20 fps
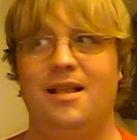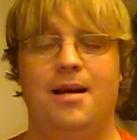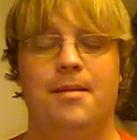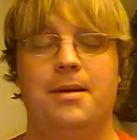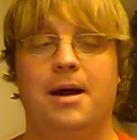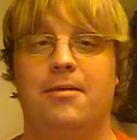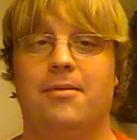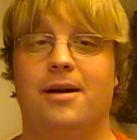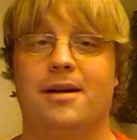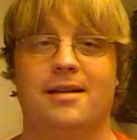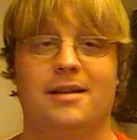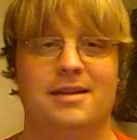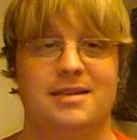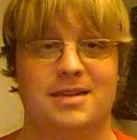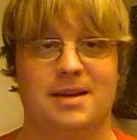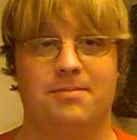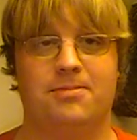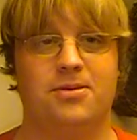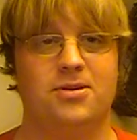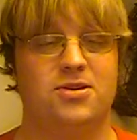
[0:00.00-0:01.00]
I'm not one of
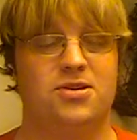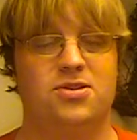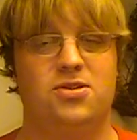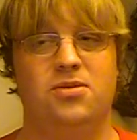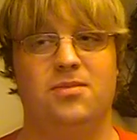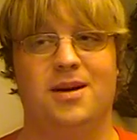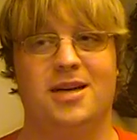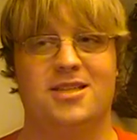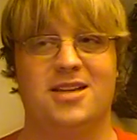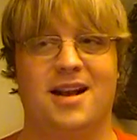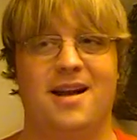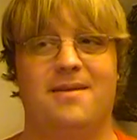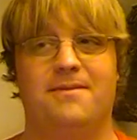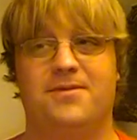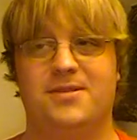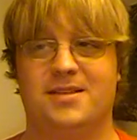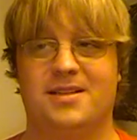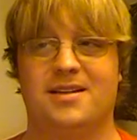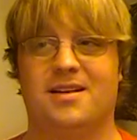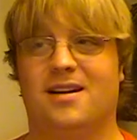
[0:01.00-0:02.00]
these that puts too much
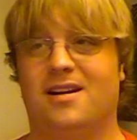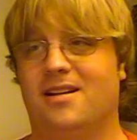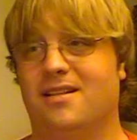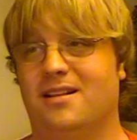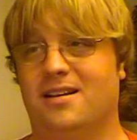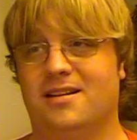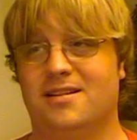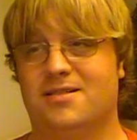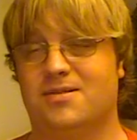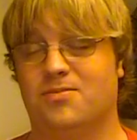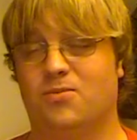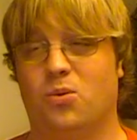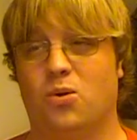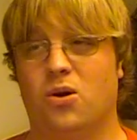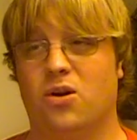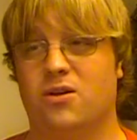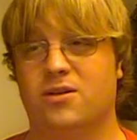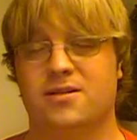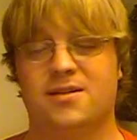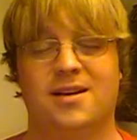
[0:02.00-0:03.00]
emphasis on these
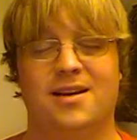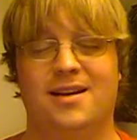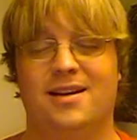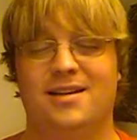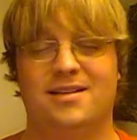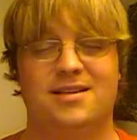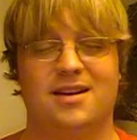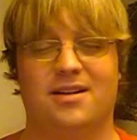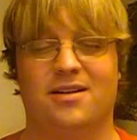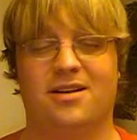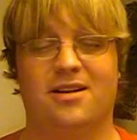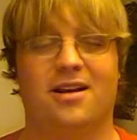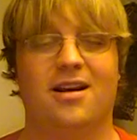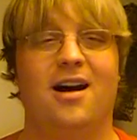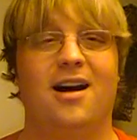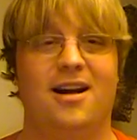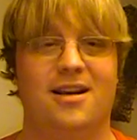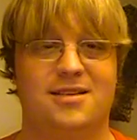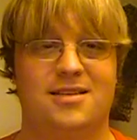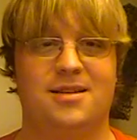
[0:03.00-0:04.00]
words. It's not going to
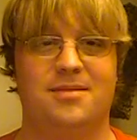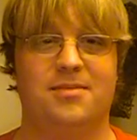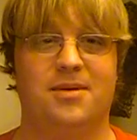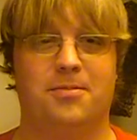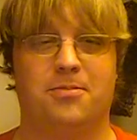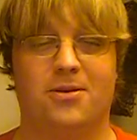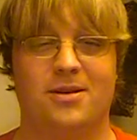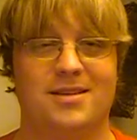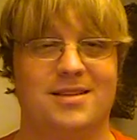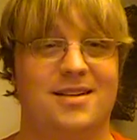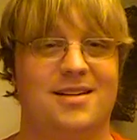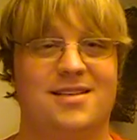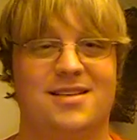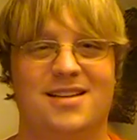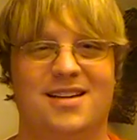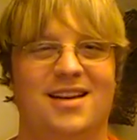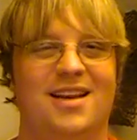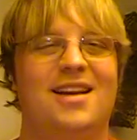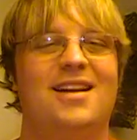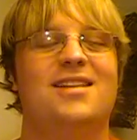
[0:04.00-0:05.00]
cost him the
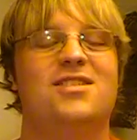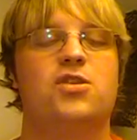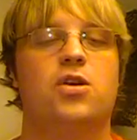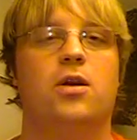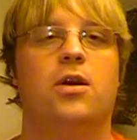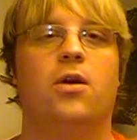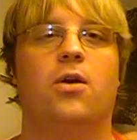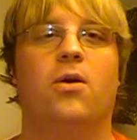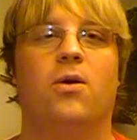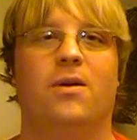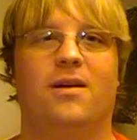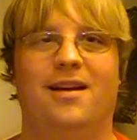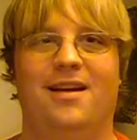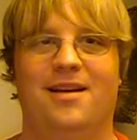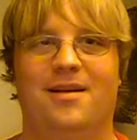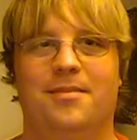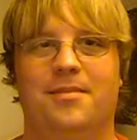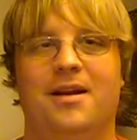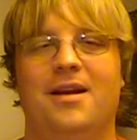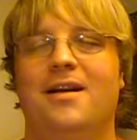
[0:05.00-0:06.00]
presidency. It is going to hurt
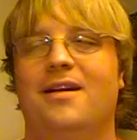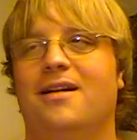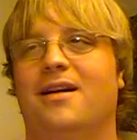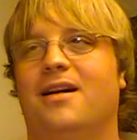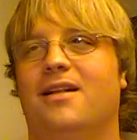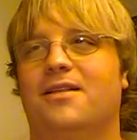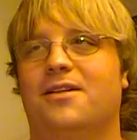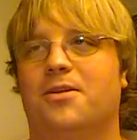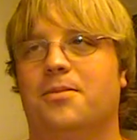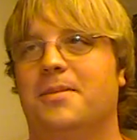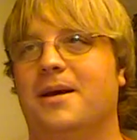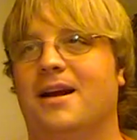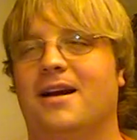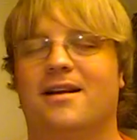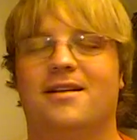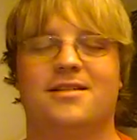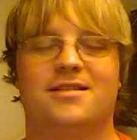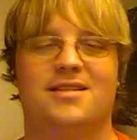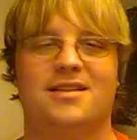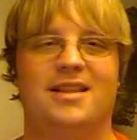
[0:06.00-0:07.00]
him a little bit.
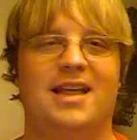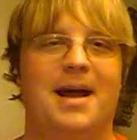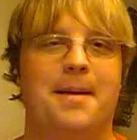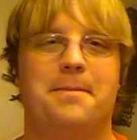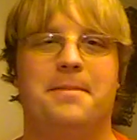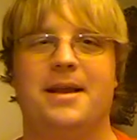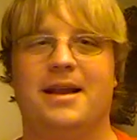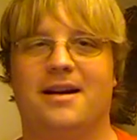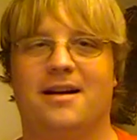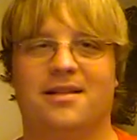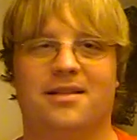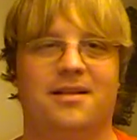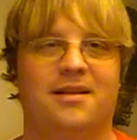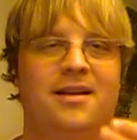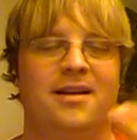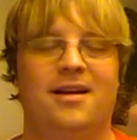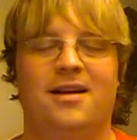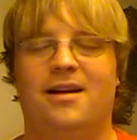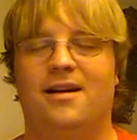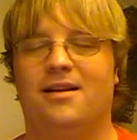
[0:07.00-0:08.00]
I can see that being a
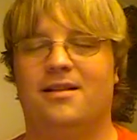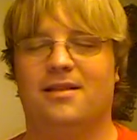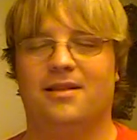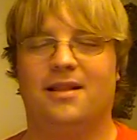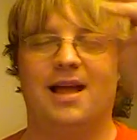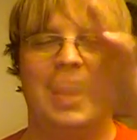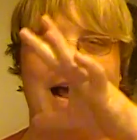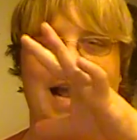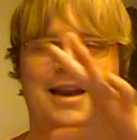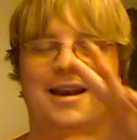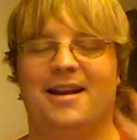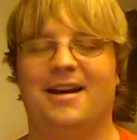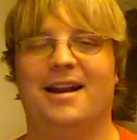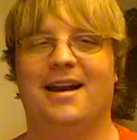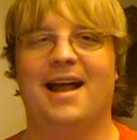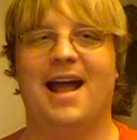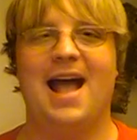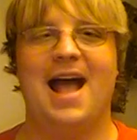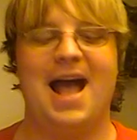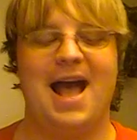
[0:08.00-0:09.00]
line in
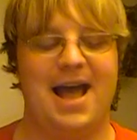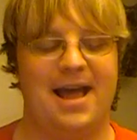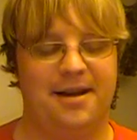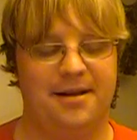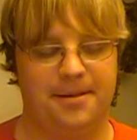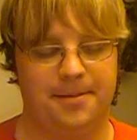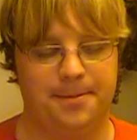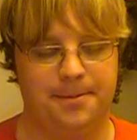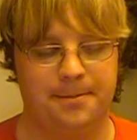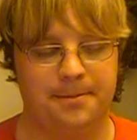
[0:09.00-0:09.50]
an ad.